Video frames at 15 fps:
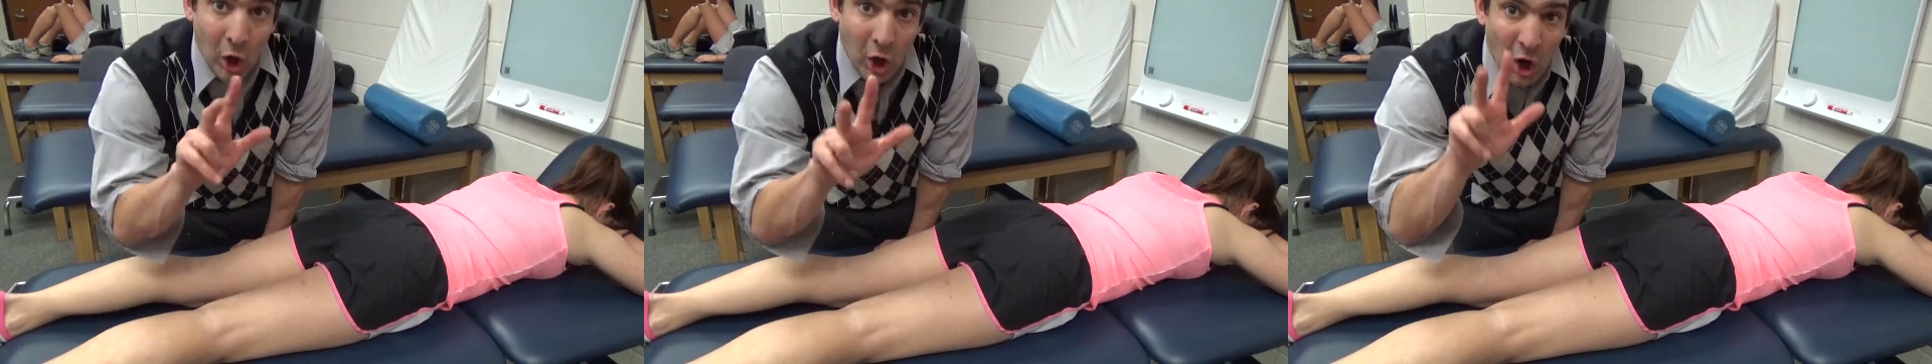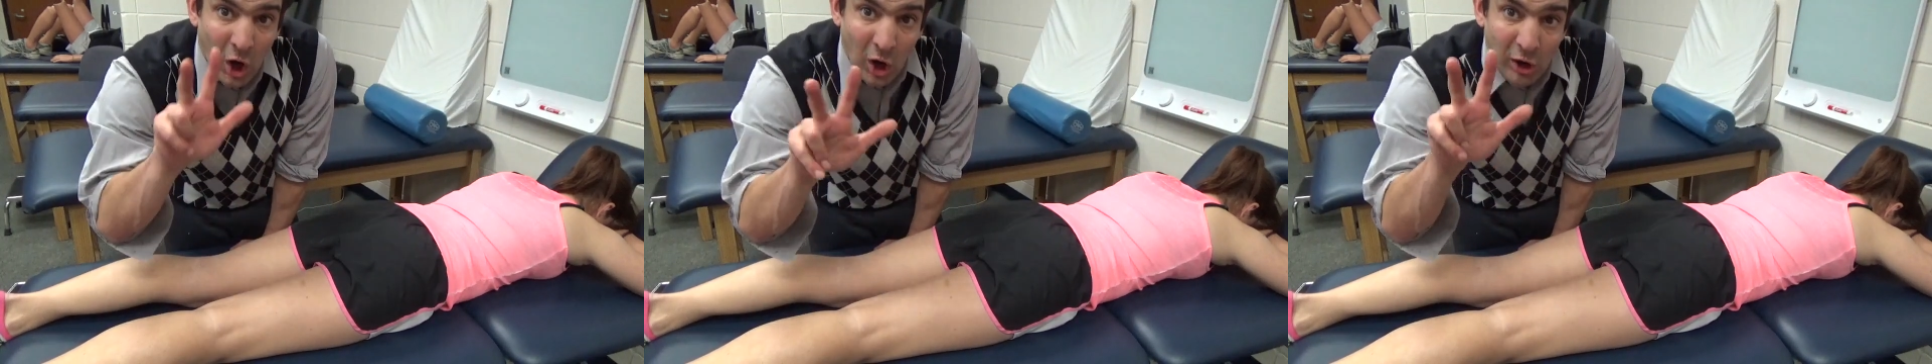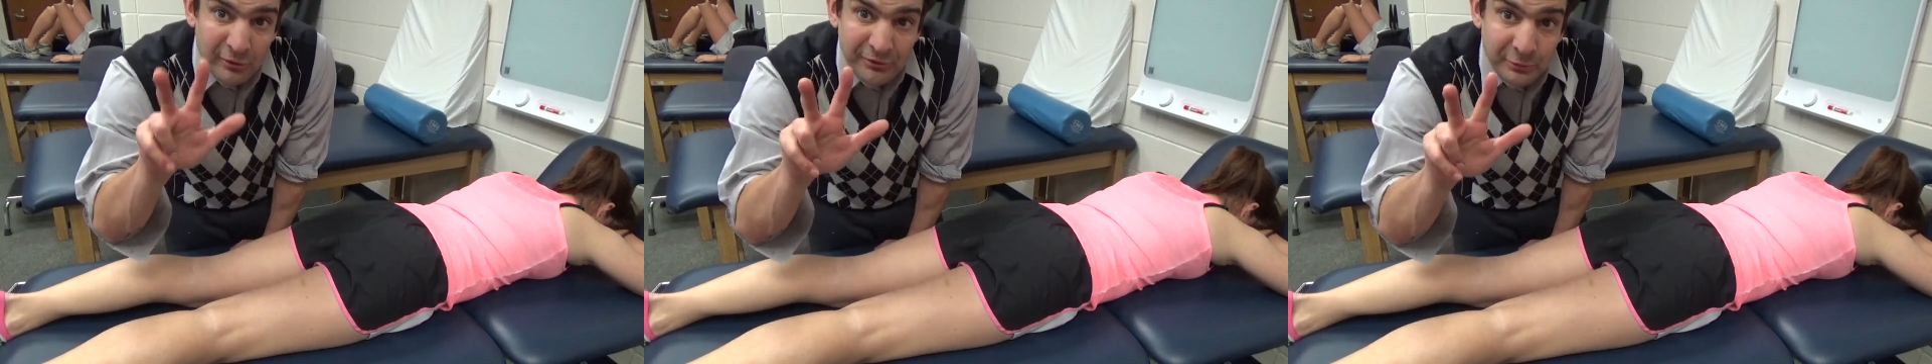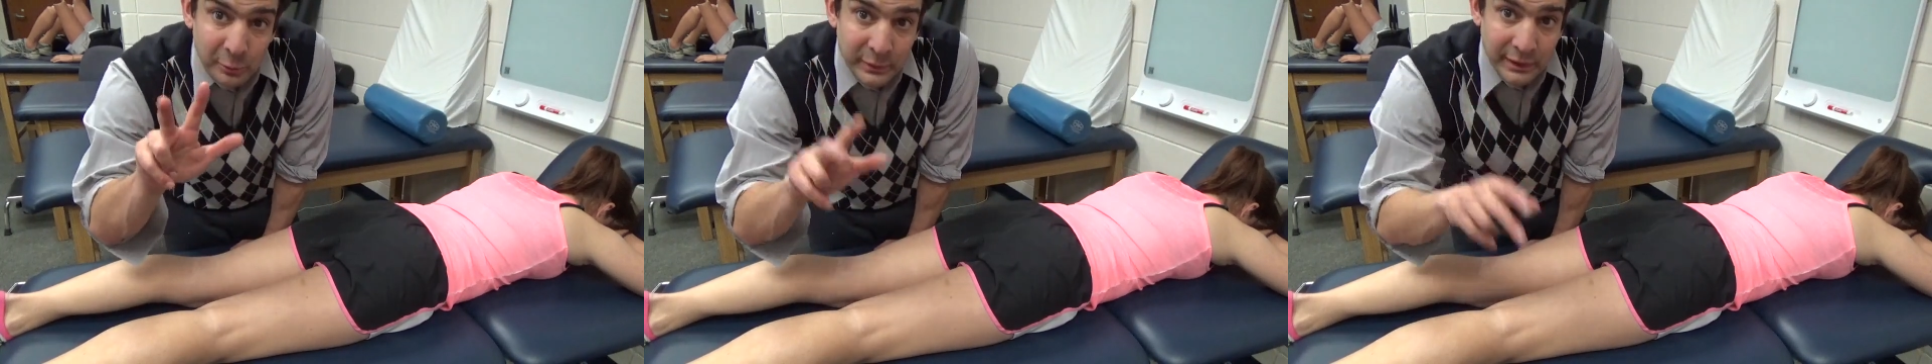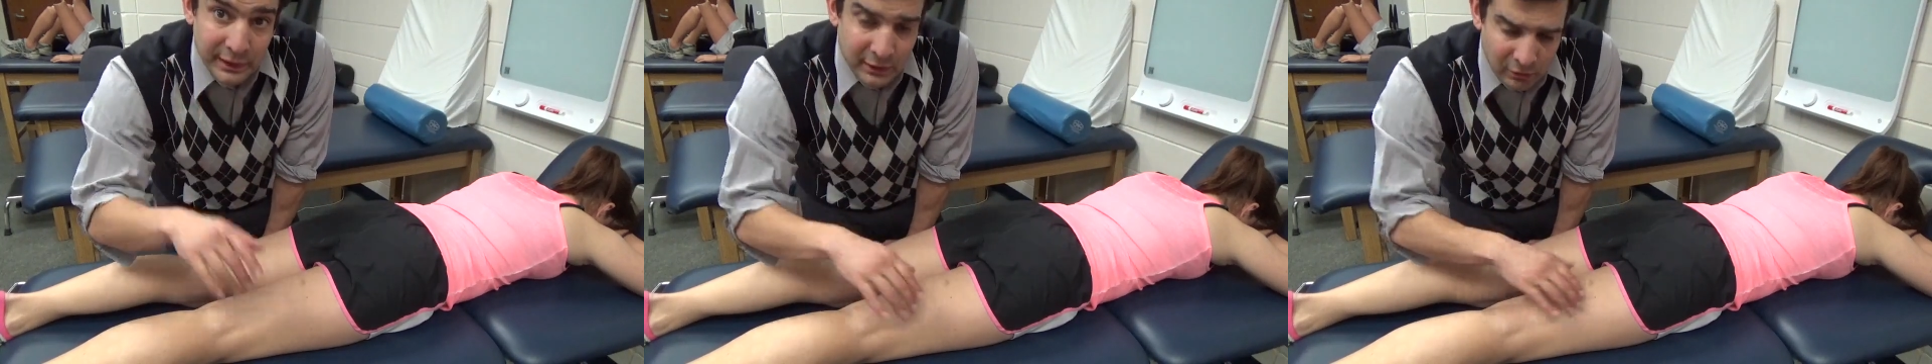all
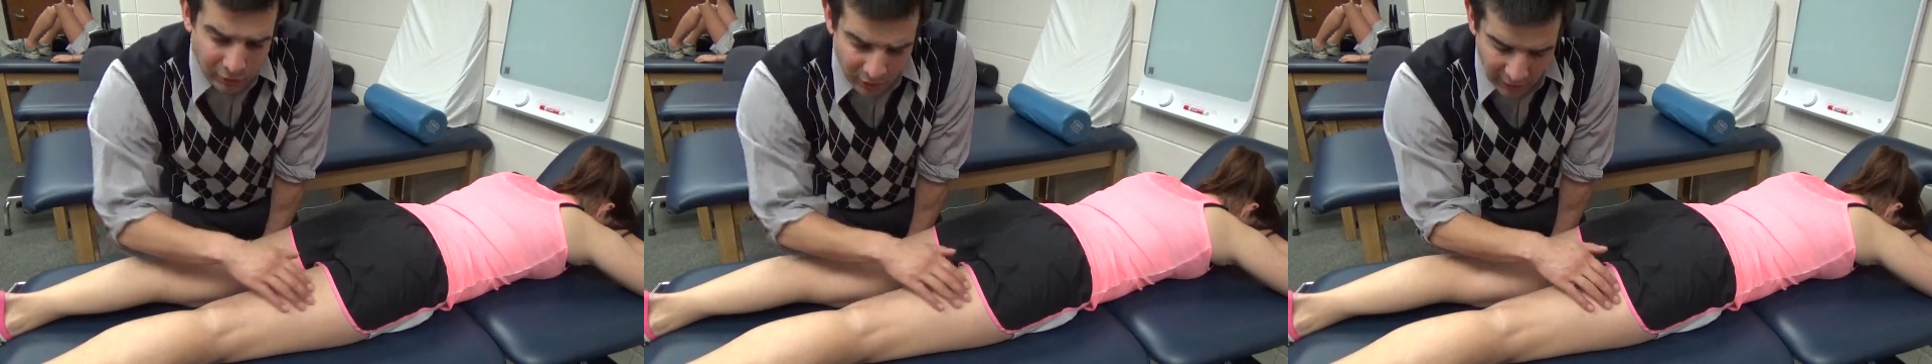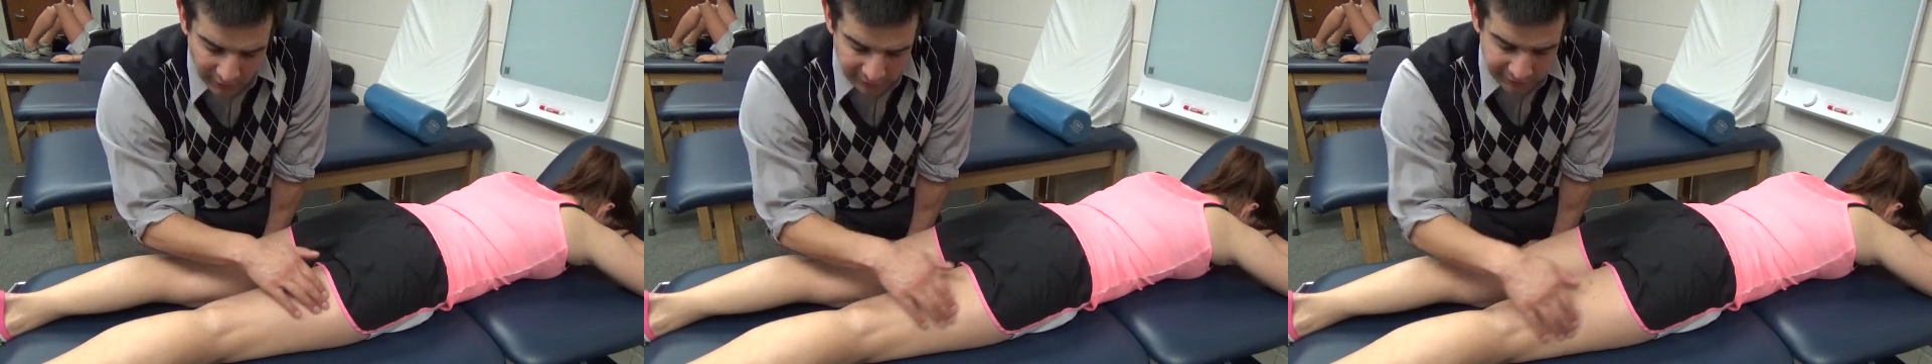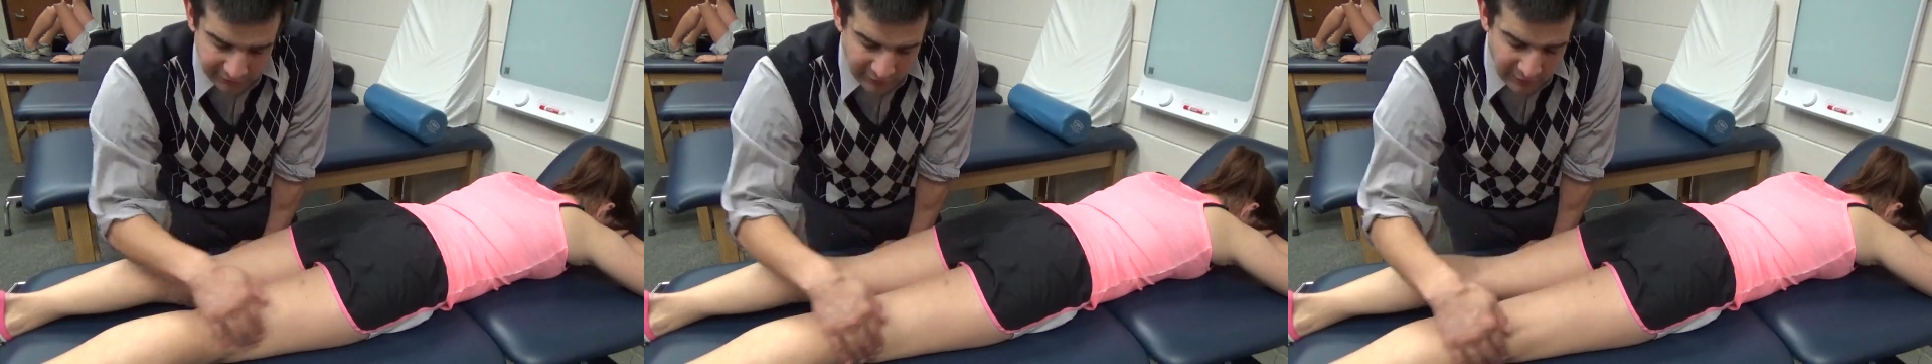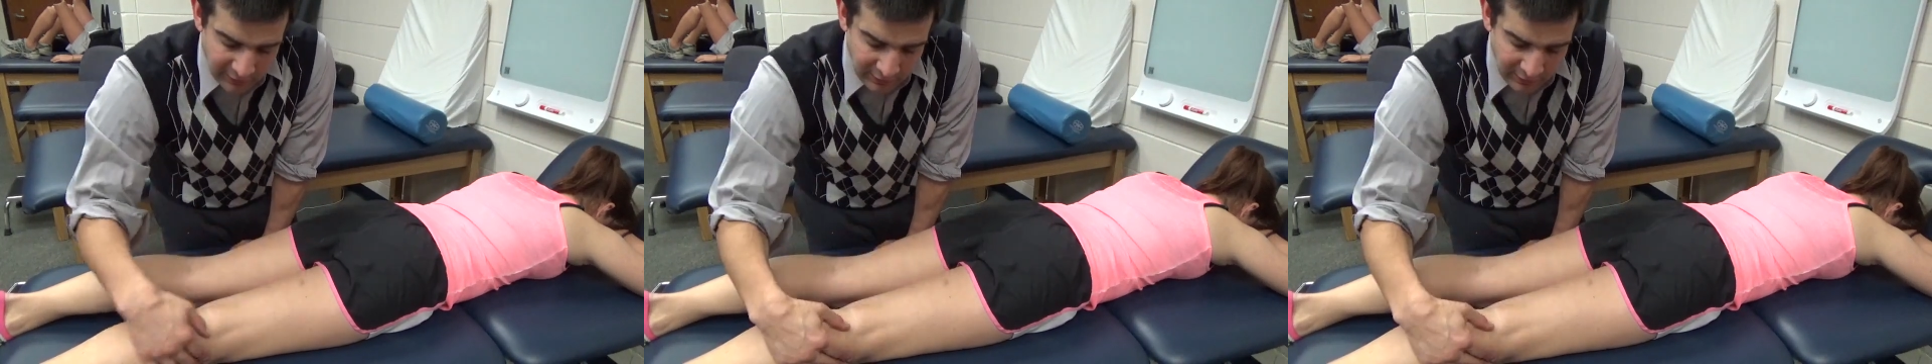three cross.